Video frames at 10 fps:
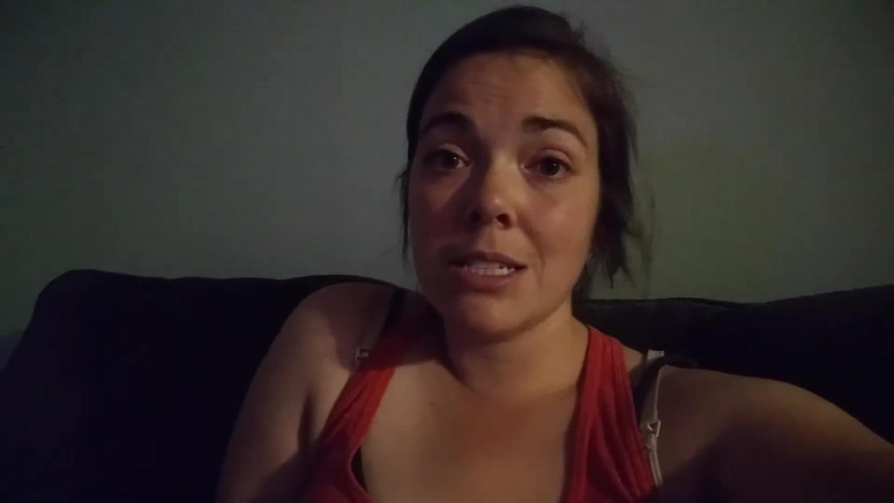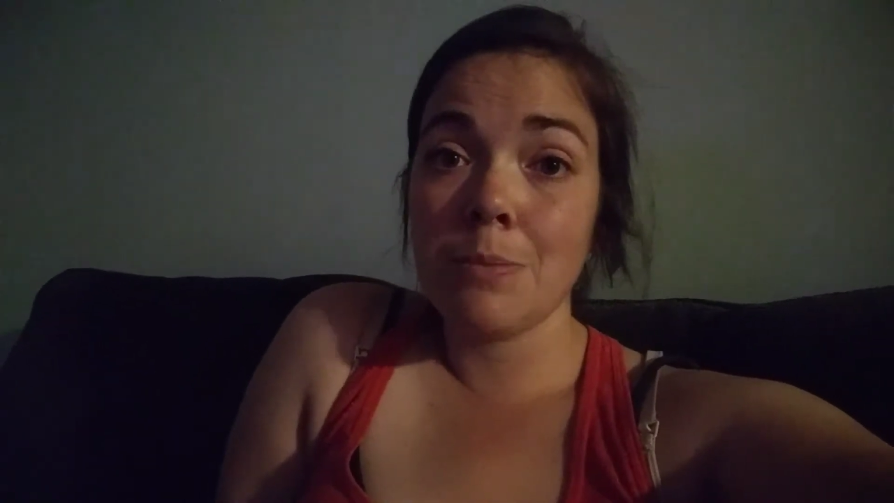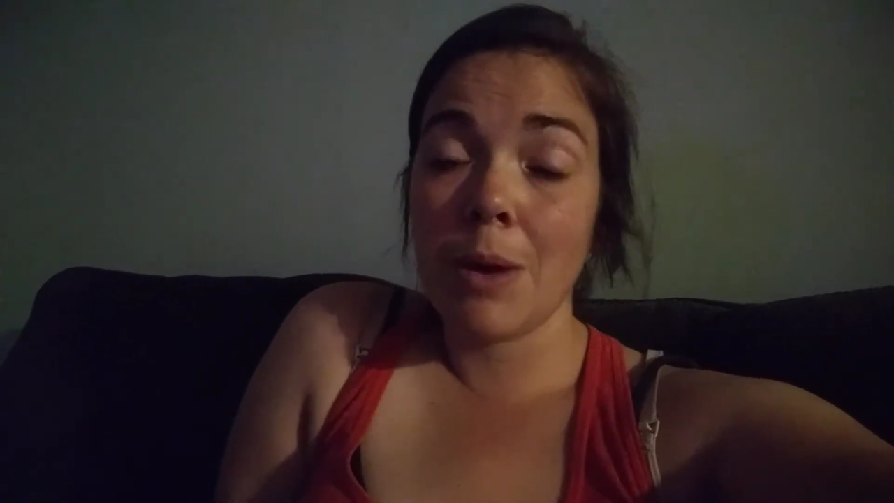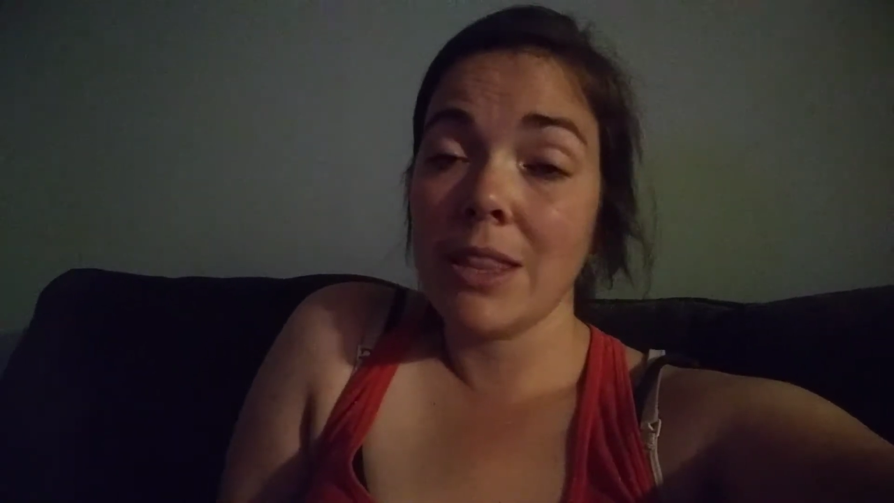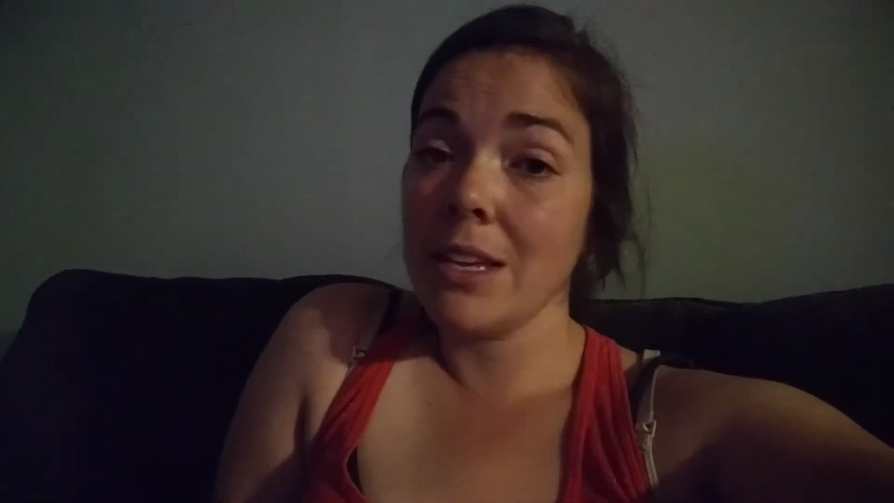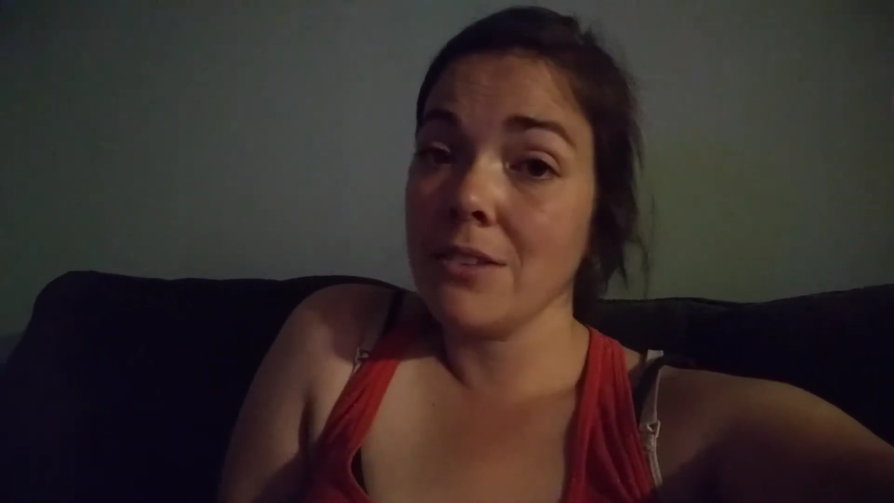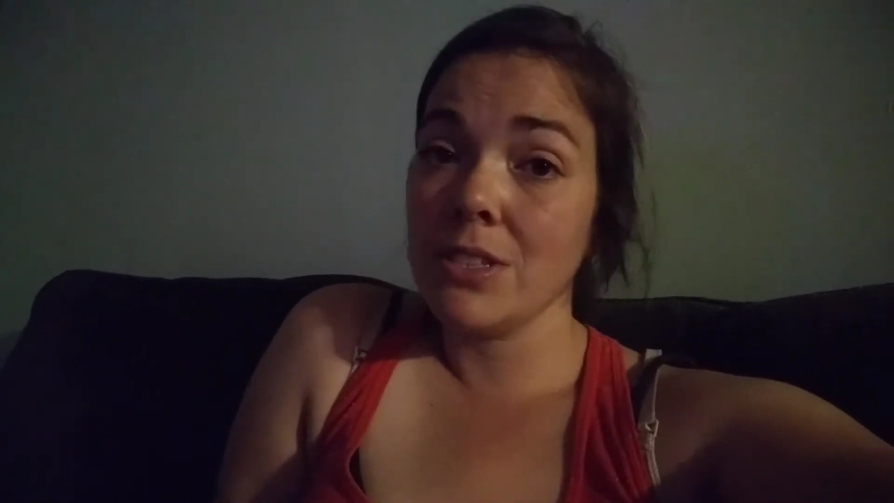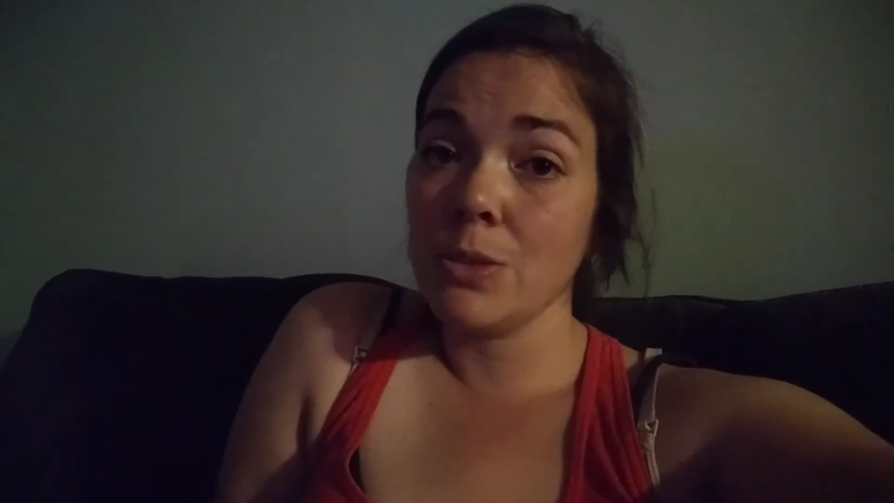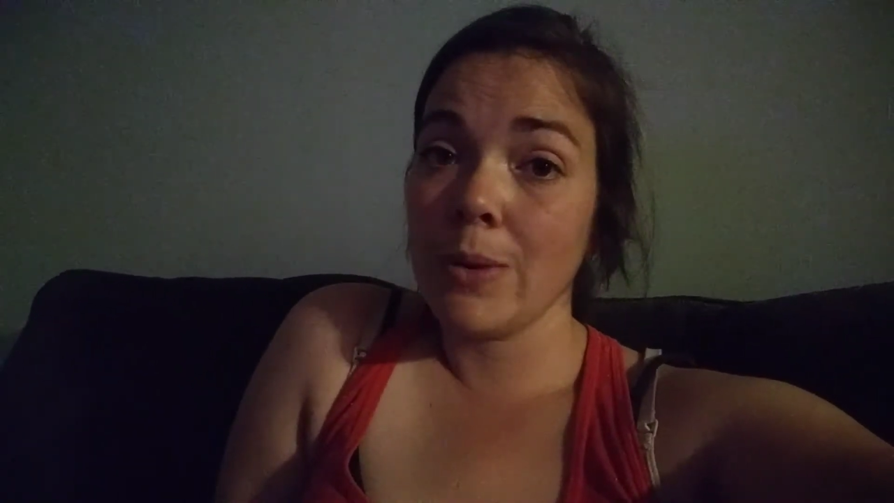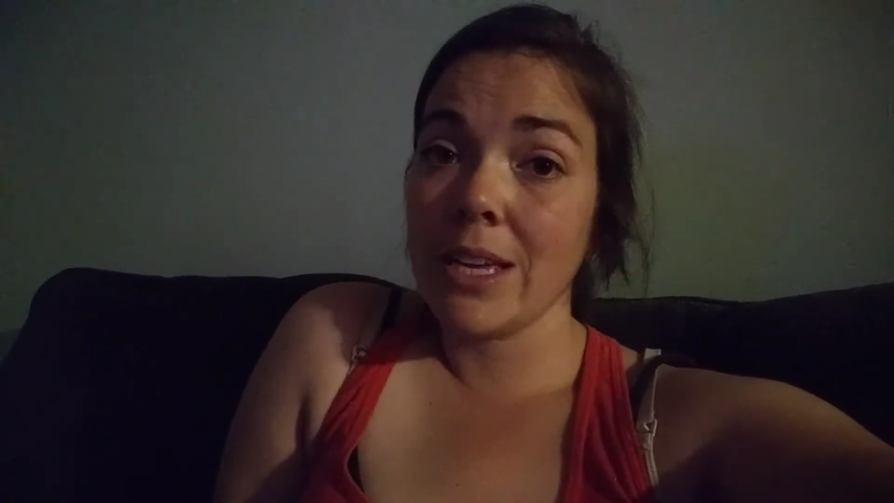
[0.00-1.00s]
by the end of
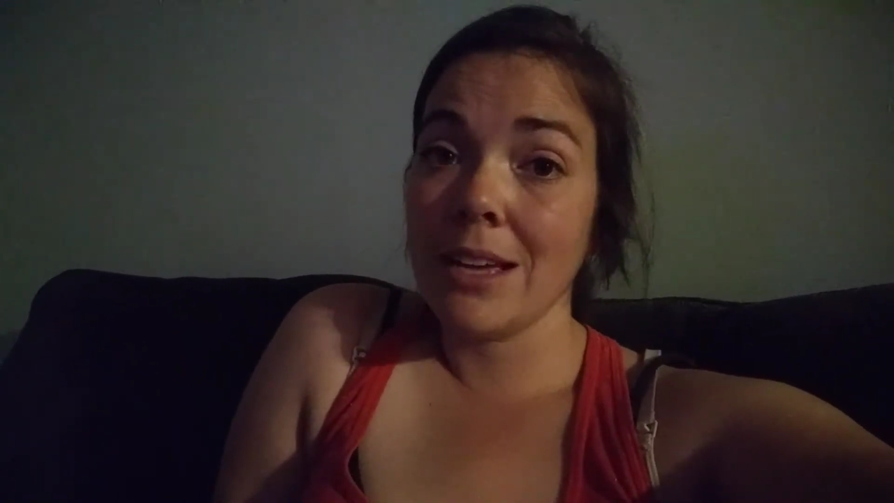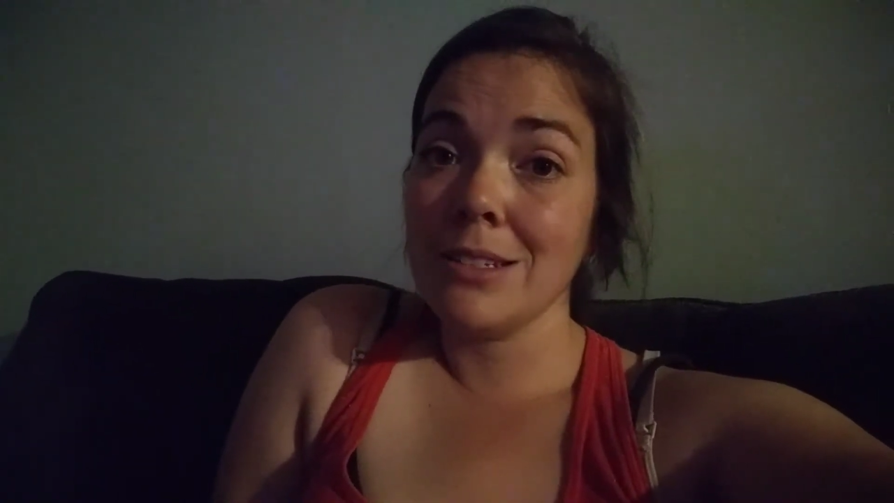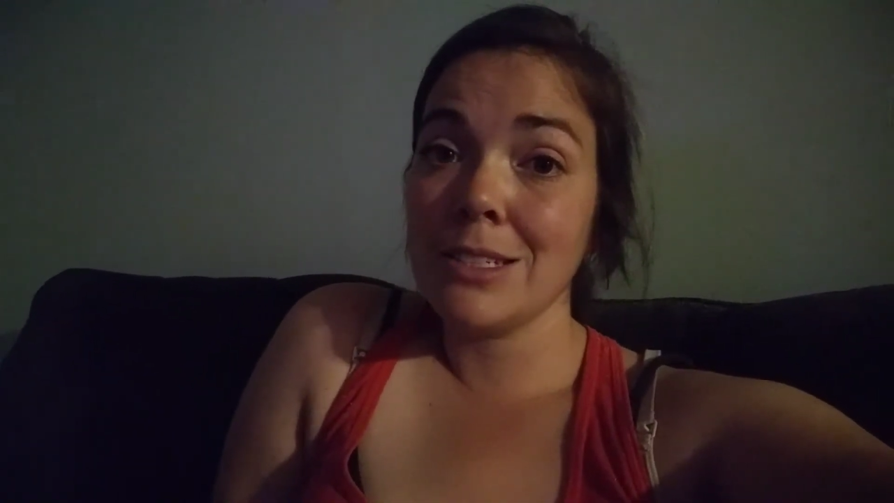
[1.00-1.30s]
this weekend.